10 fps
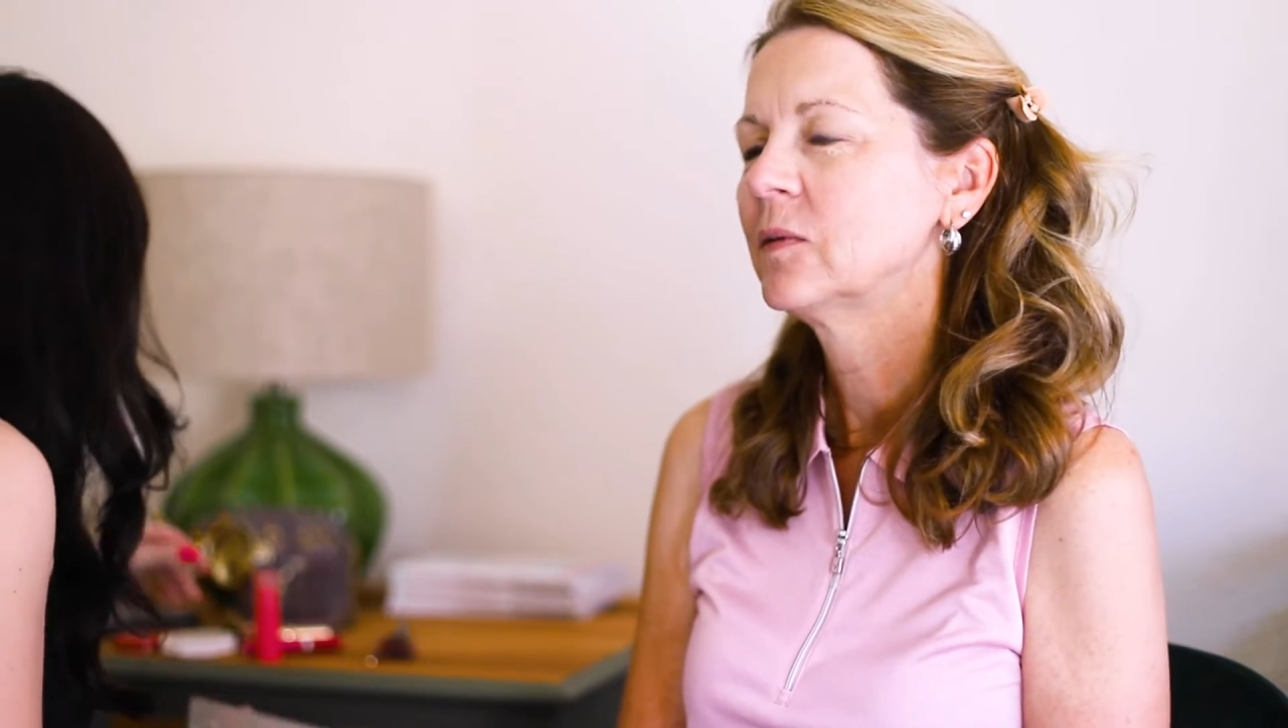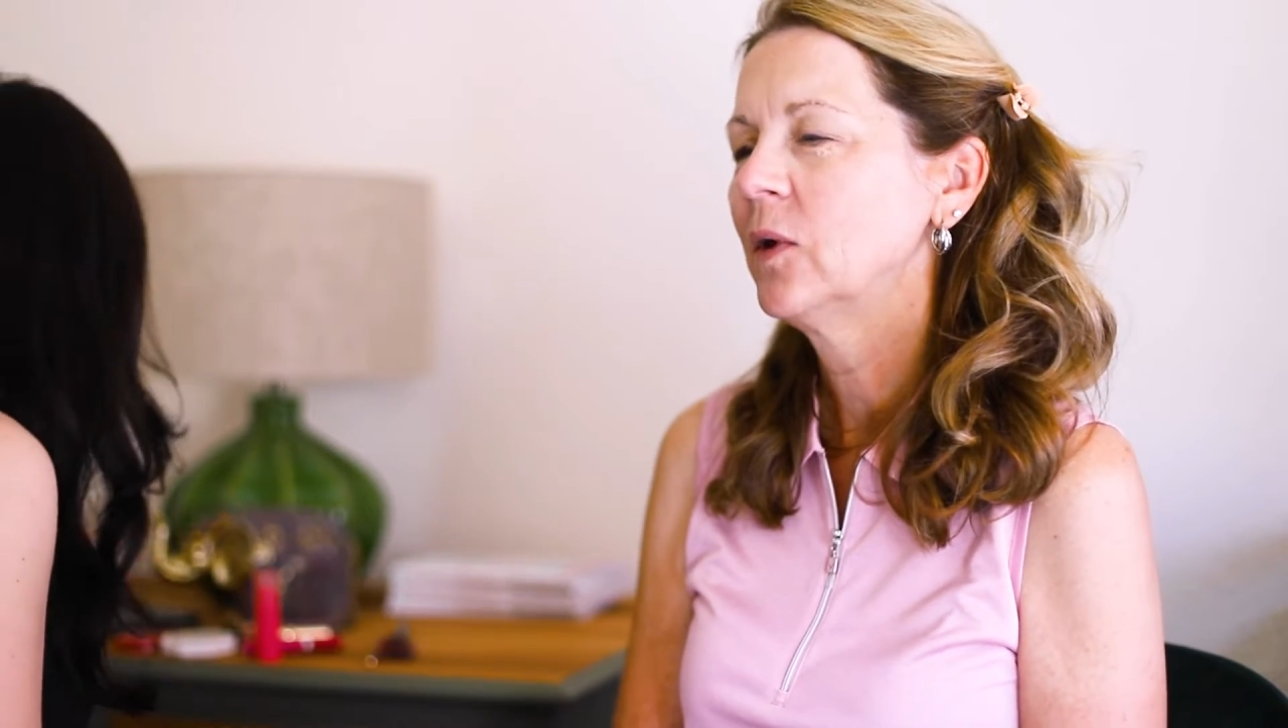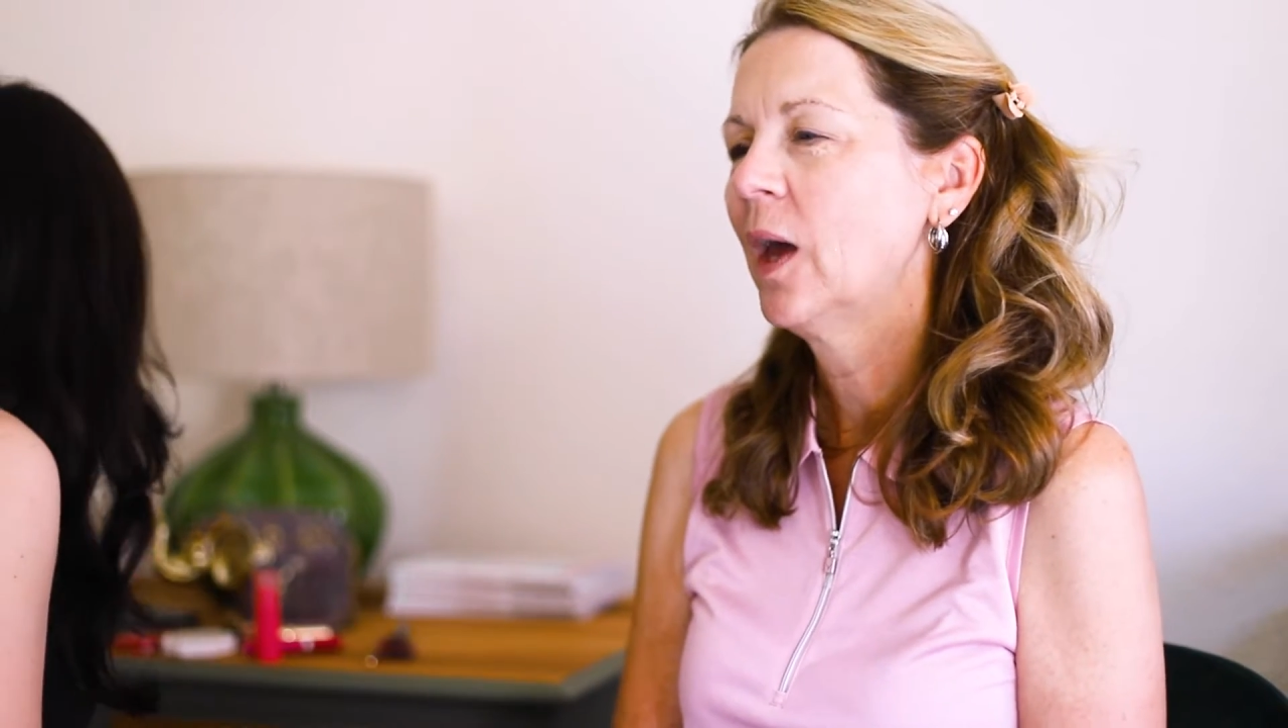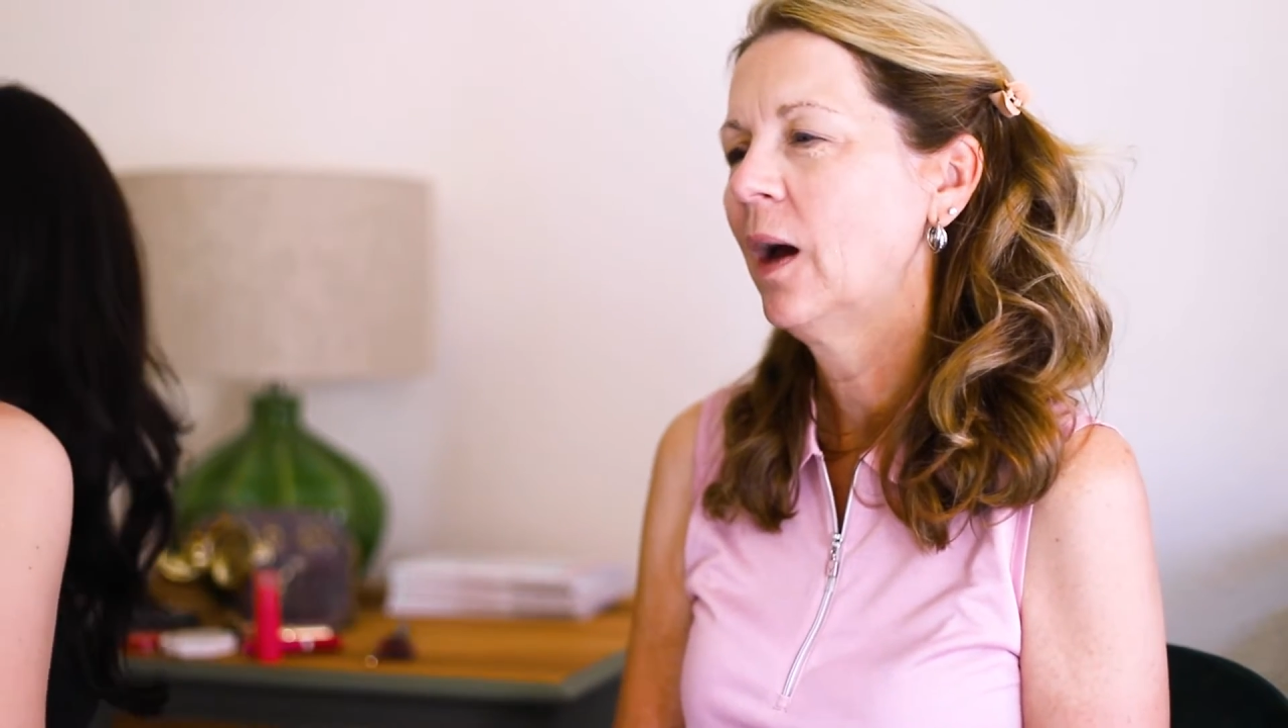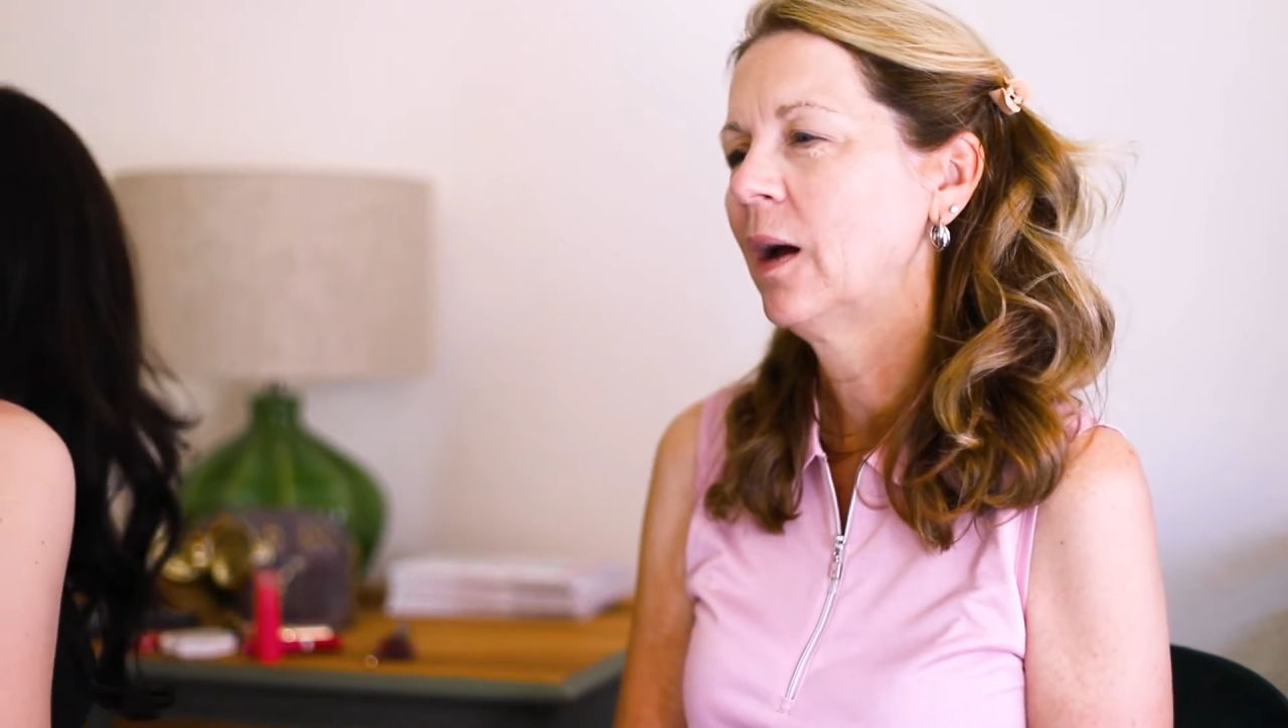So
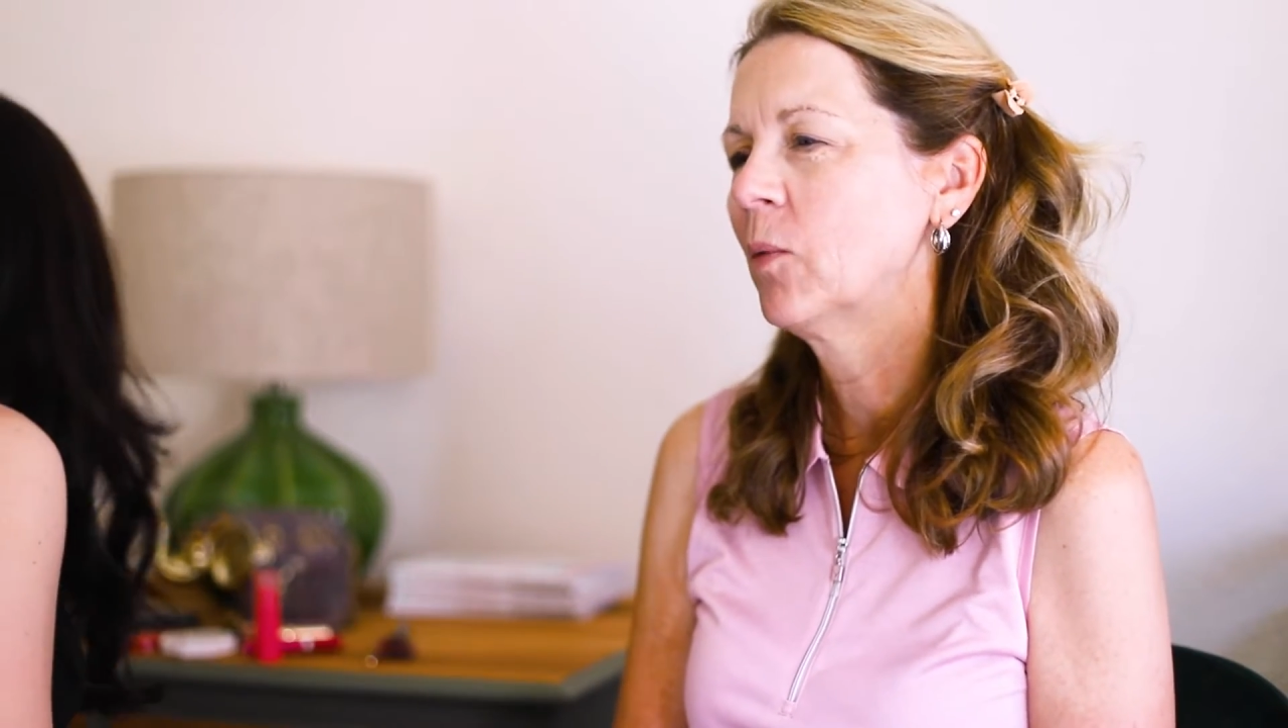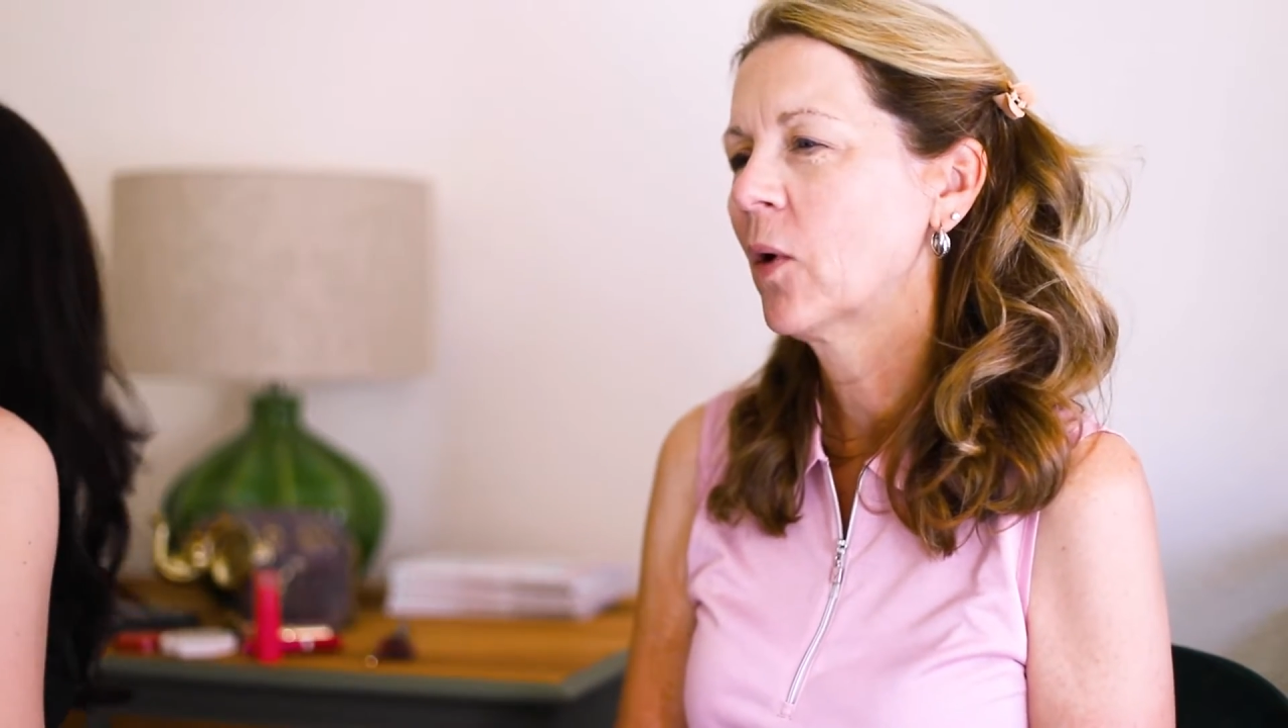yeah, I